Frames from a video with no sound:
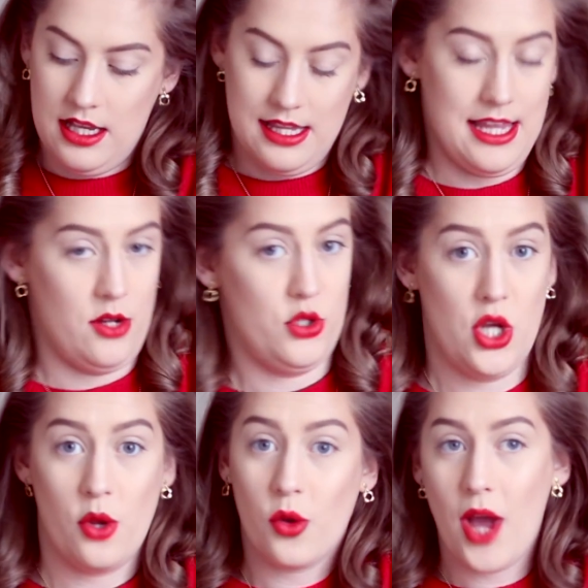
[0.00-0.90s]
And then I'll
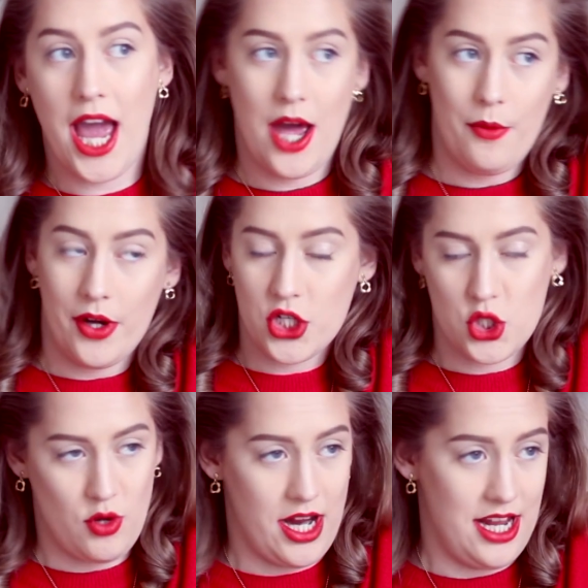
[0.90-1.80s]
show you how I
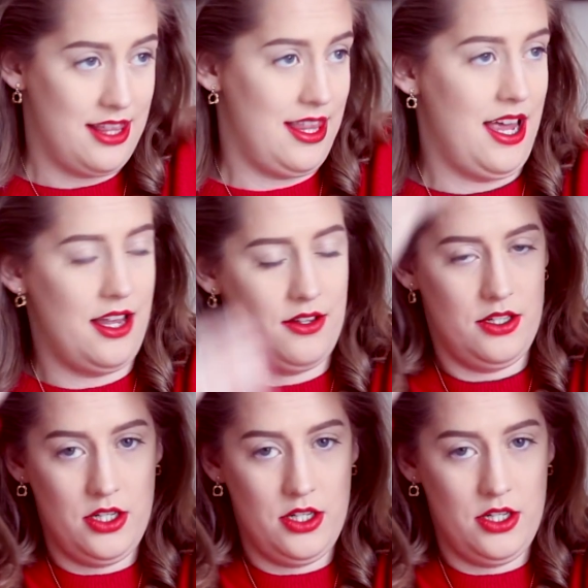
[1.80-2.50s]
straighten that.